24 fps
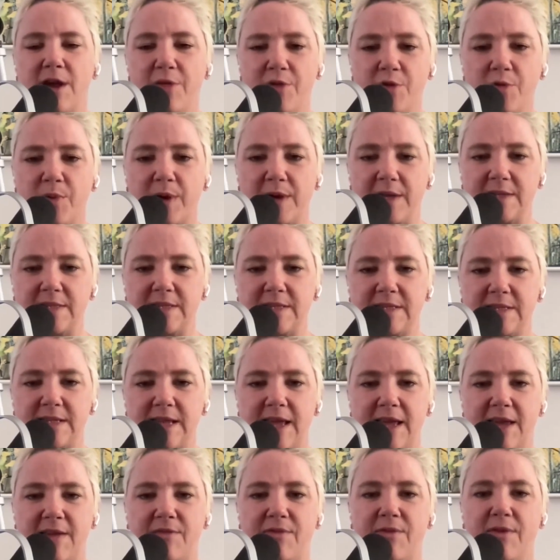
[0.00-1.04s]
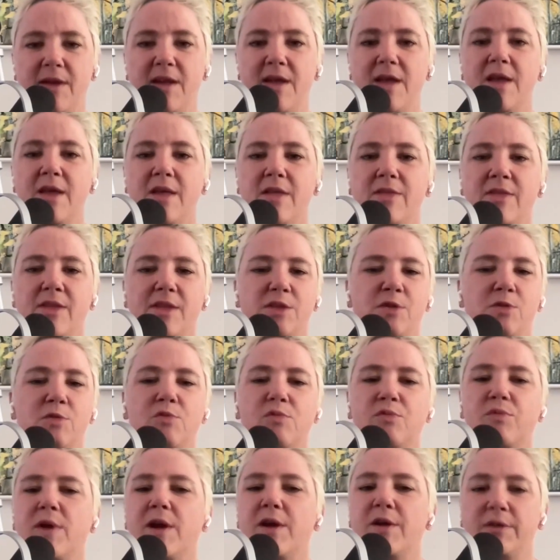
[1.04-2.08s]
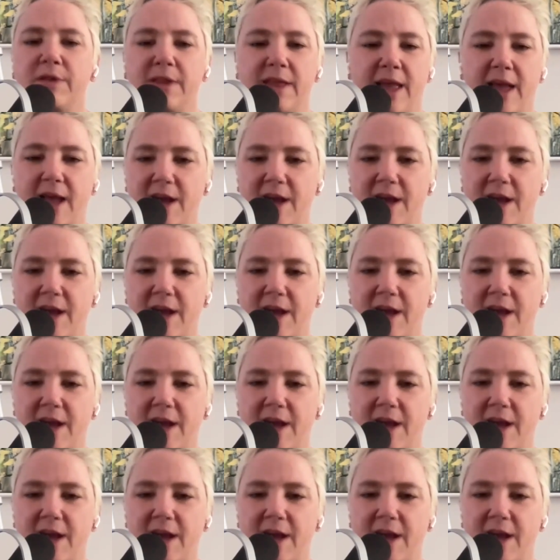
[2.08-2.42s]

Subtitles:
other ways to save that you'll rarely